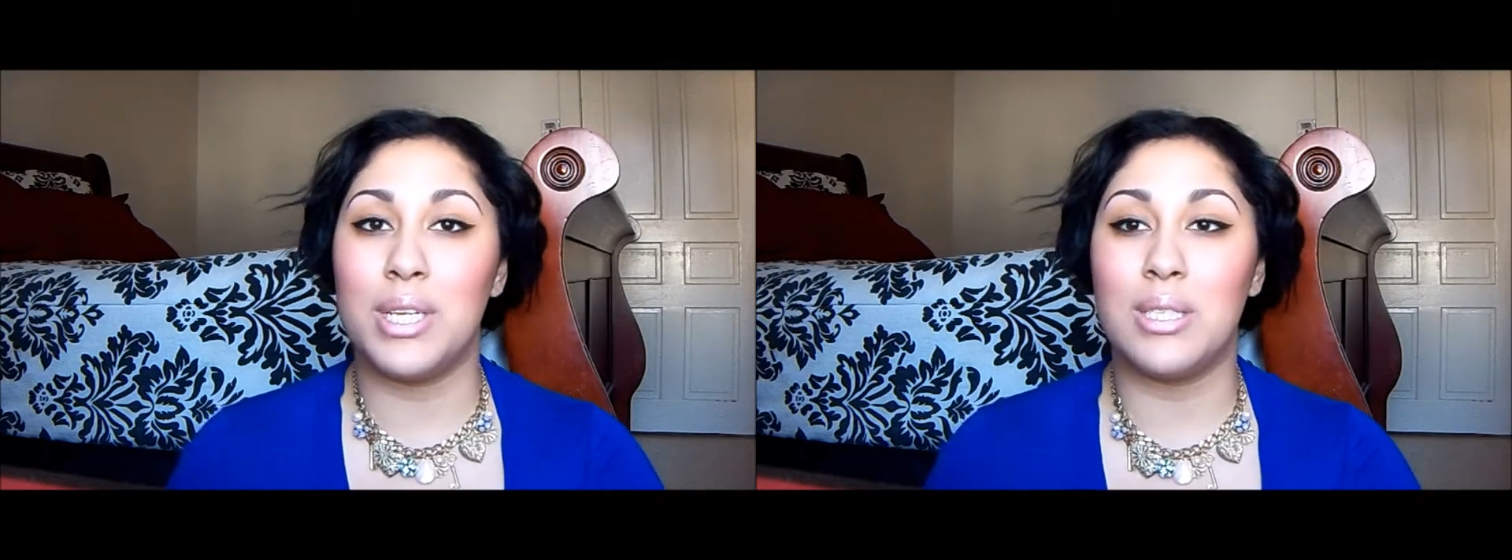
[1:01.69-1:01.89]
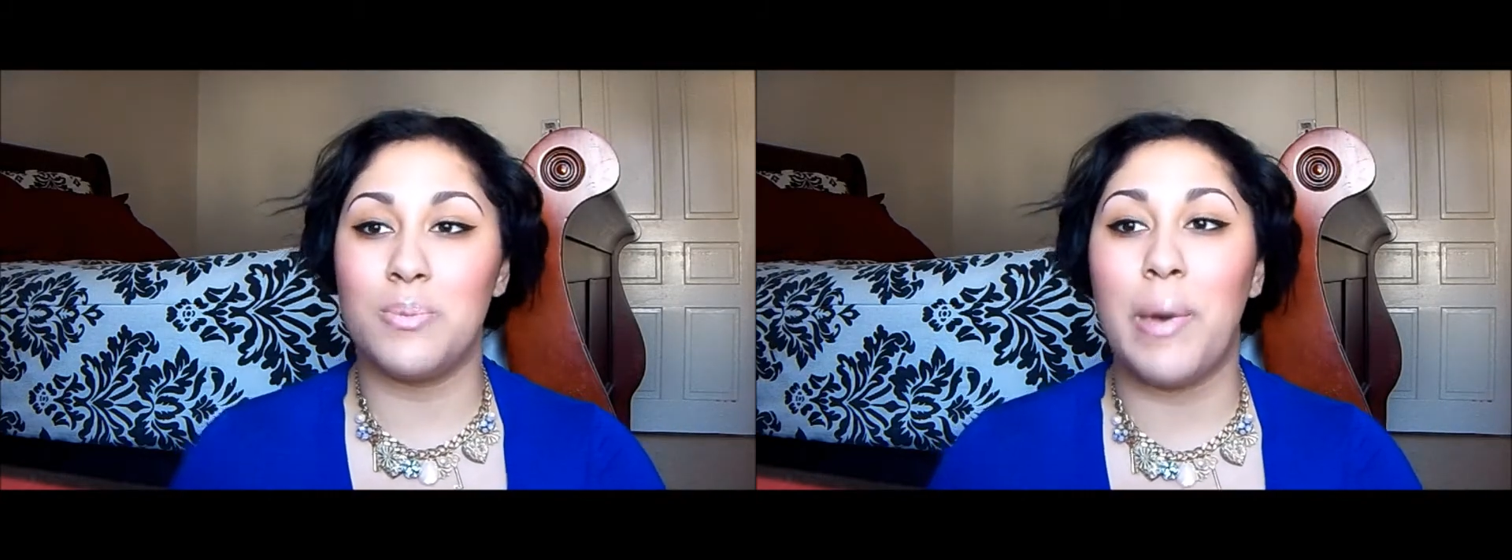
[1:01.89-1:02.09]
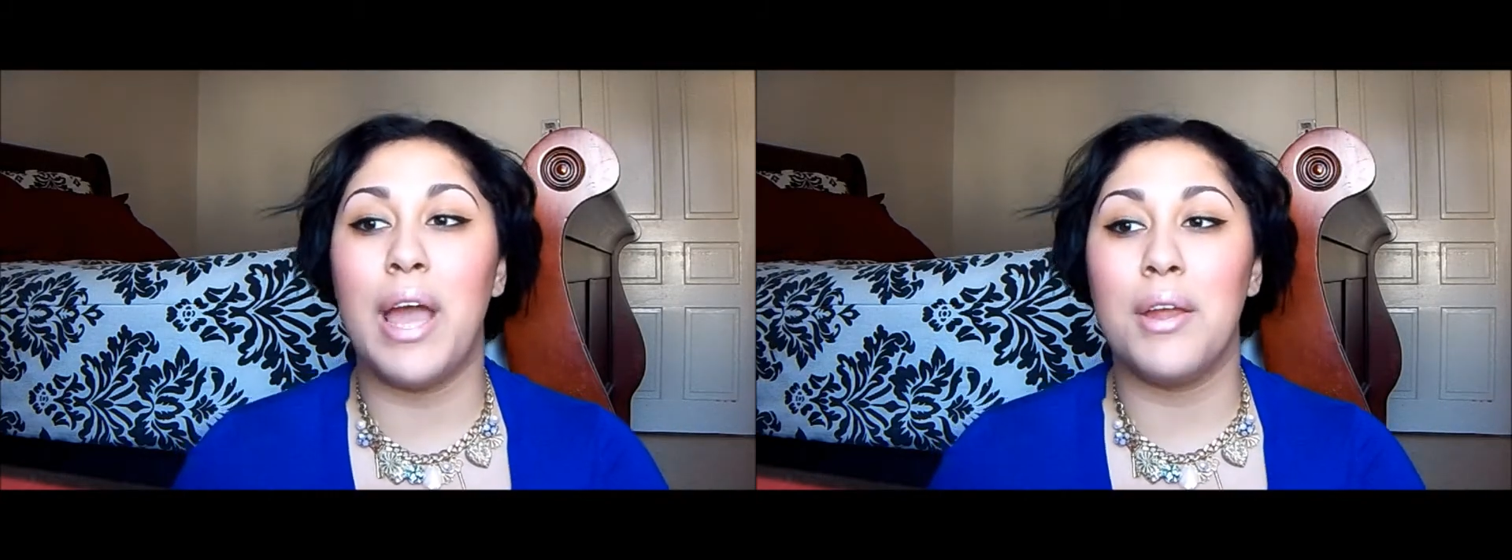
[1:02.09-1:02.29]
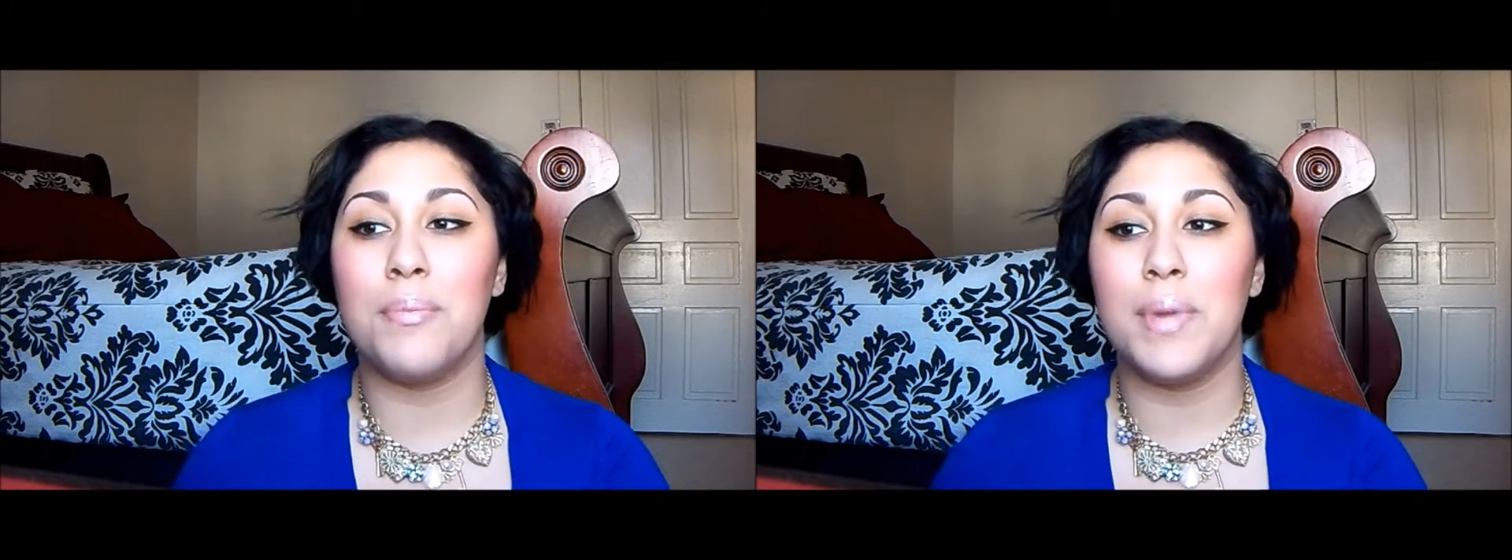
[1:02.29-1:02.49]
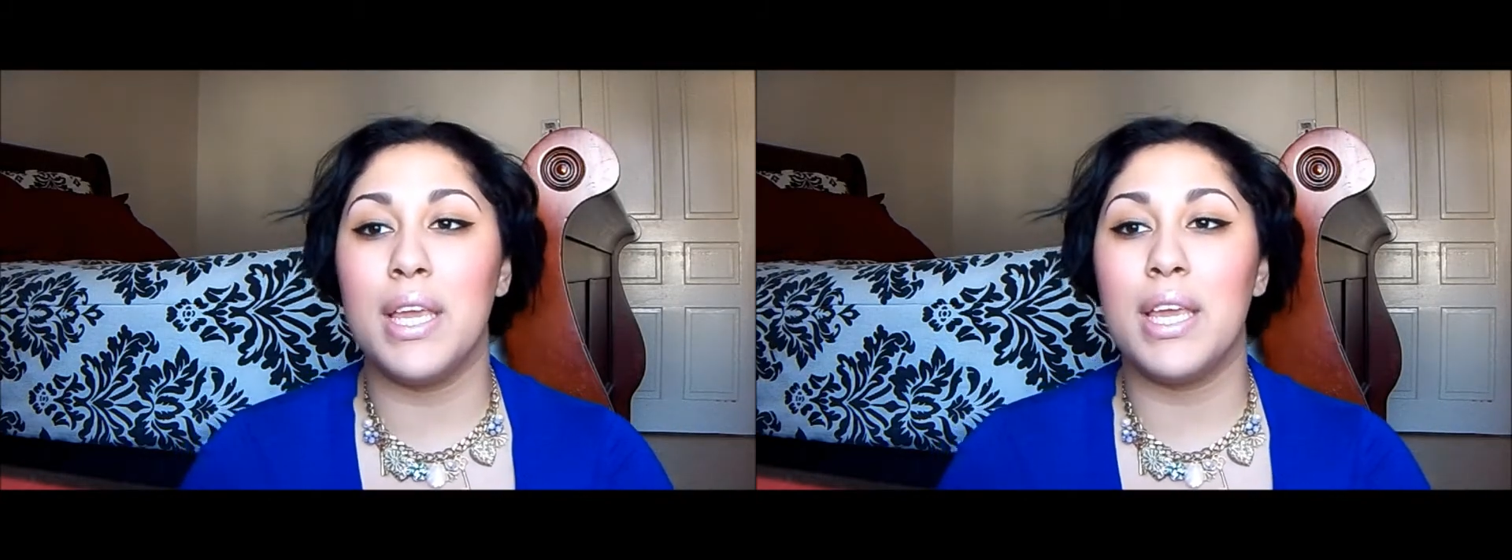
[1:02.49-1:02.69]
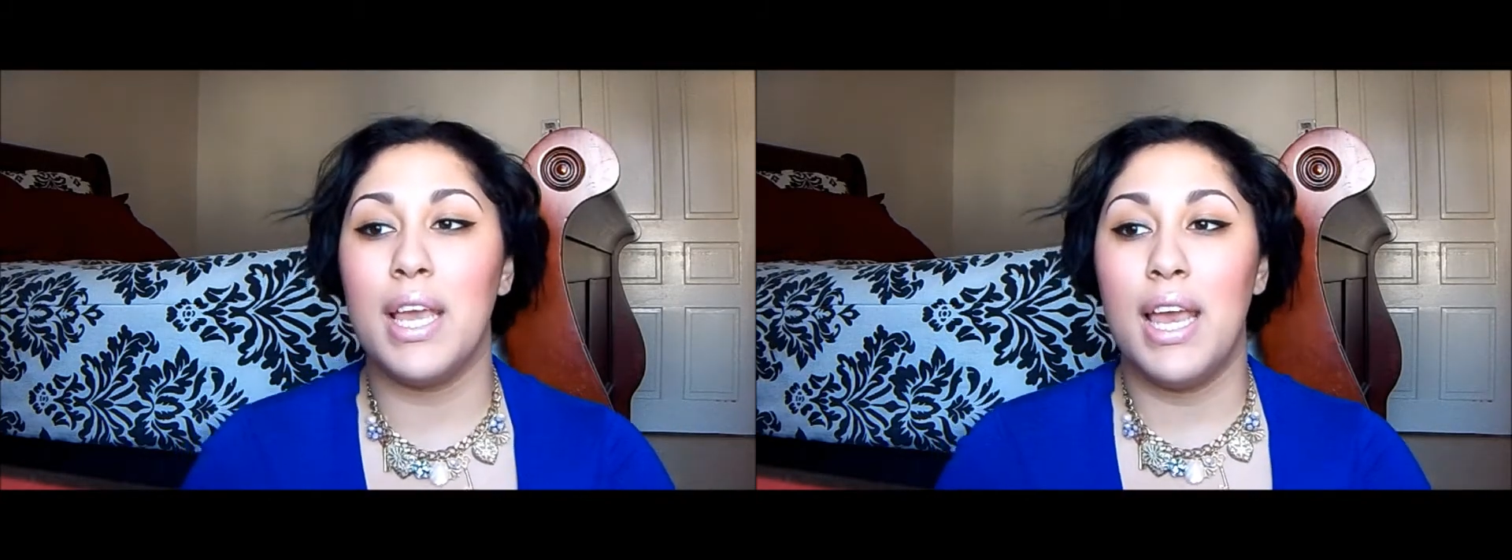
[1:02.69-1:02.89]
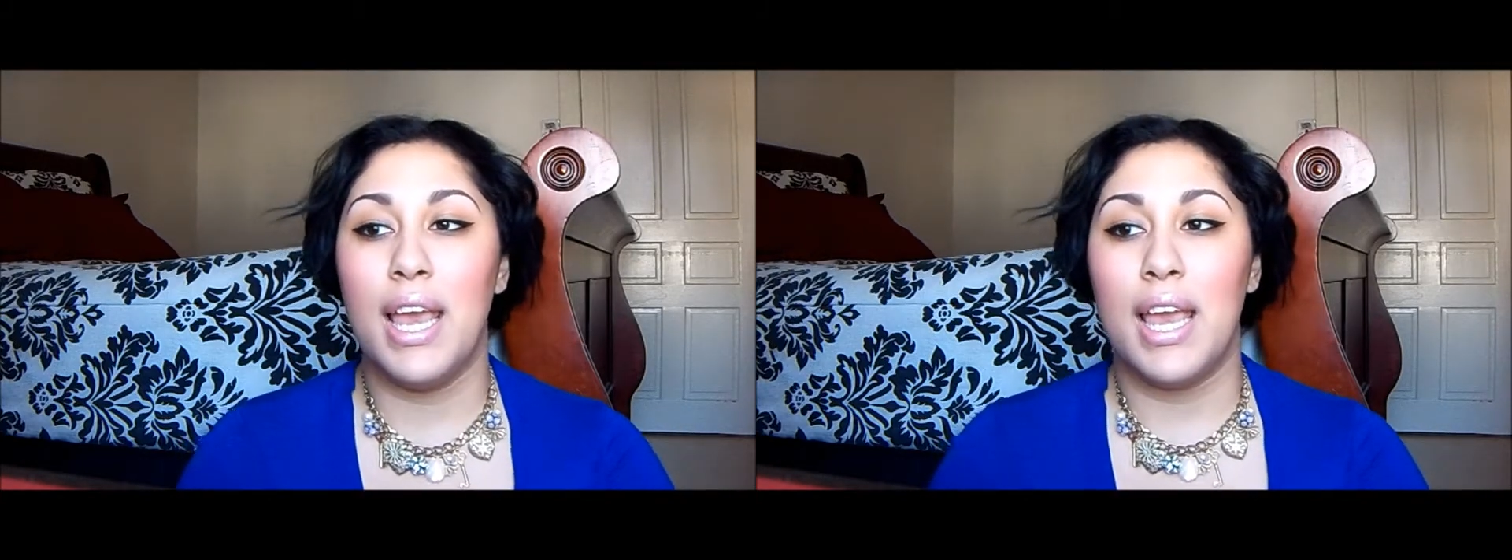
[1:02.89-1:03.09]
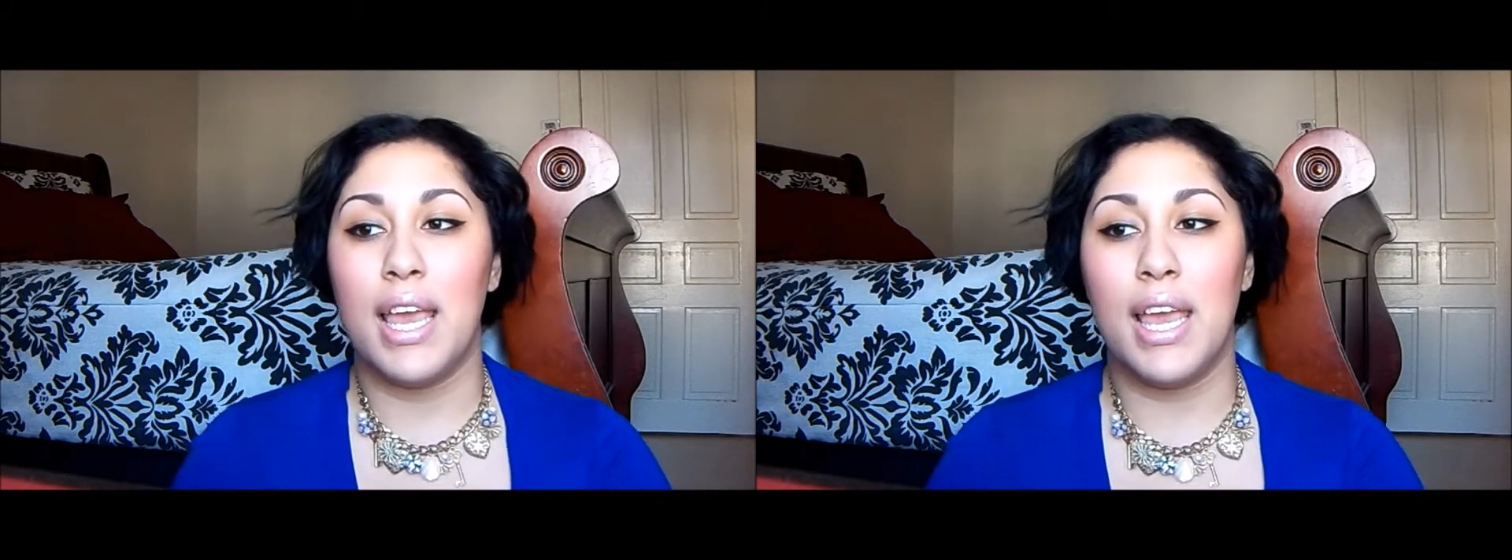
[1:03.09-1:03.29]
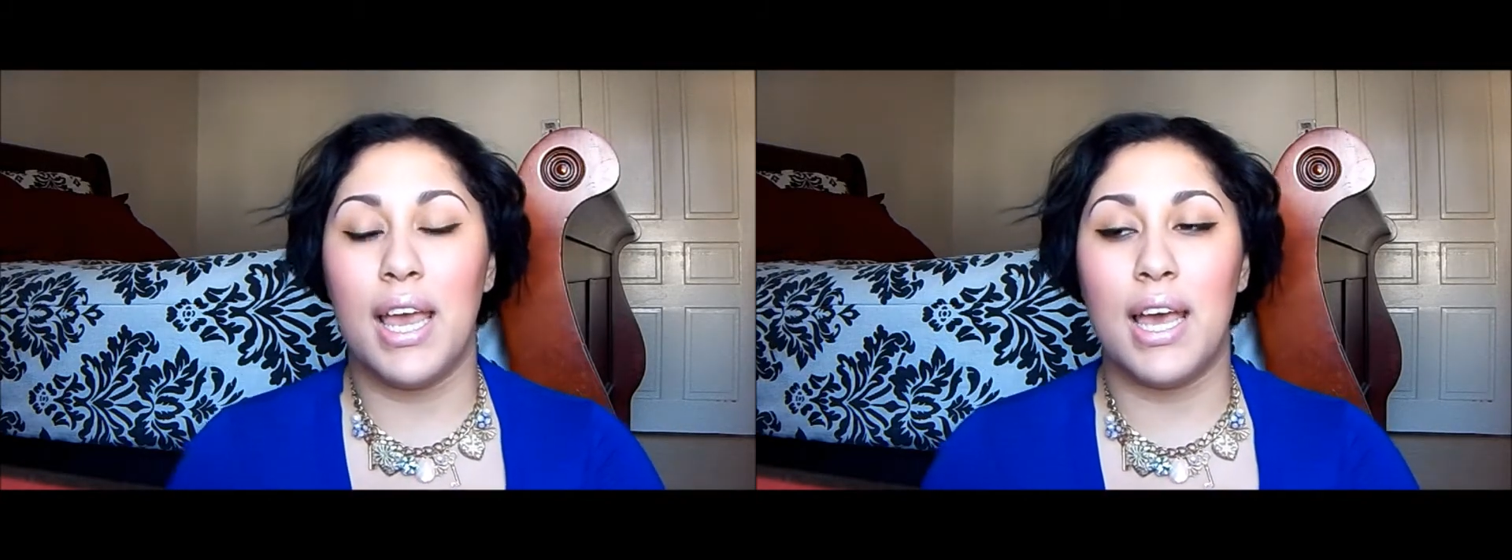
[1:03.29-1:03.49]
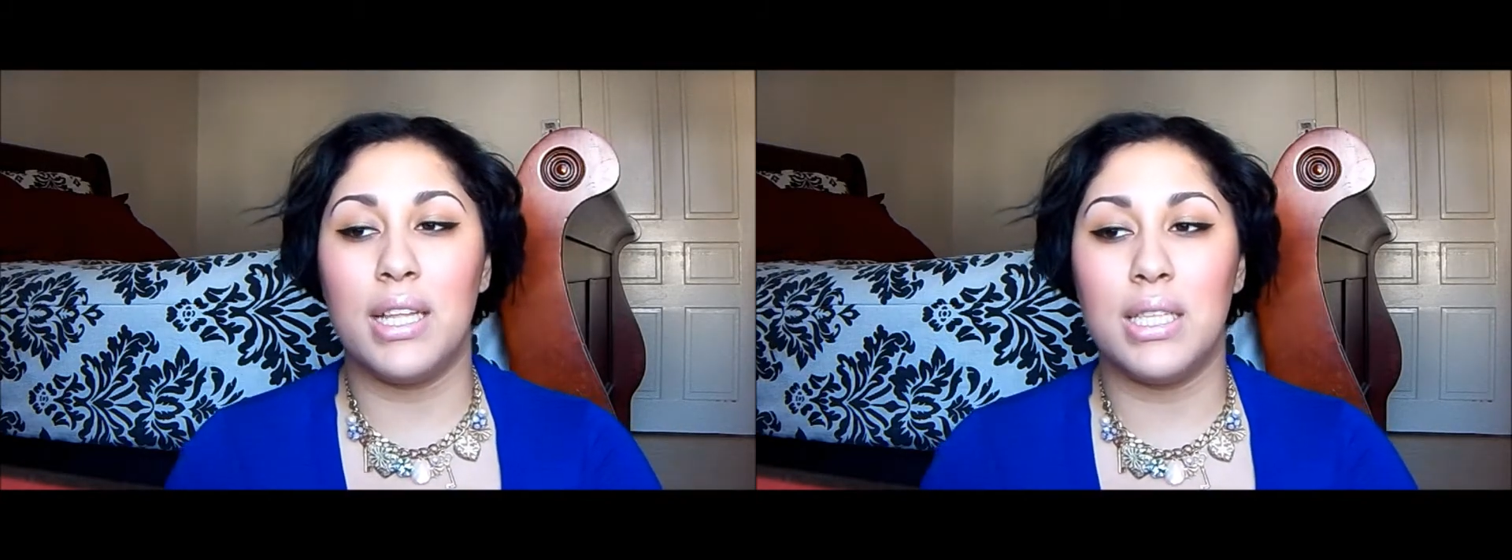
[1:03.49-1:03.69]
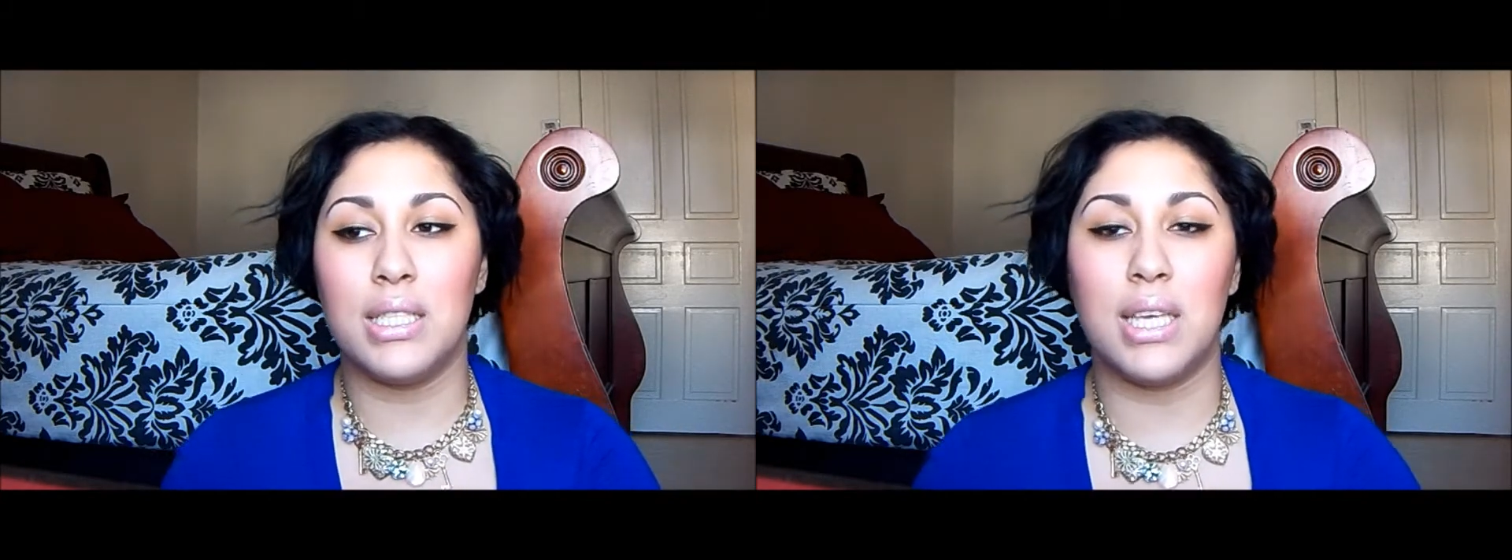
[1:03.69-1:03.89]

inspired me. And